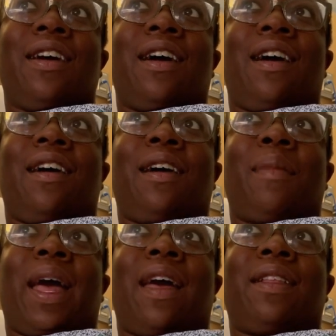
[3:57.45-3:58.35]

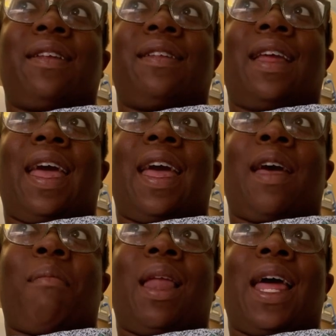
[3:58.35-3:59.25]
I hadn't
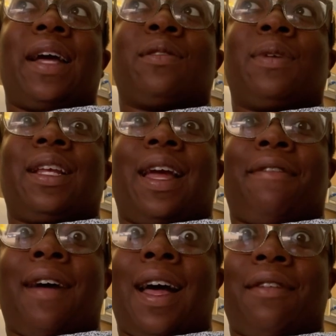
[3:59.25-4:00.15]
had my last one in
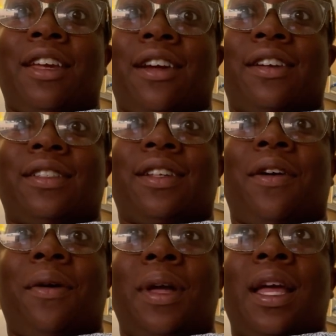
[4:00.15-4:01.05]
like 5 years,
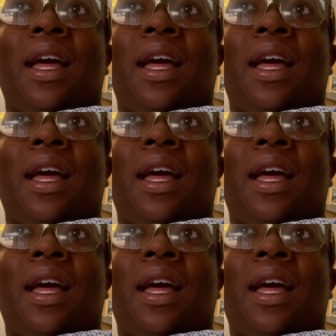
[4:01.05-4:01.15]
so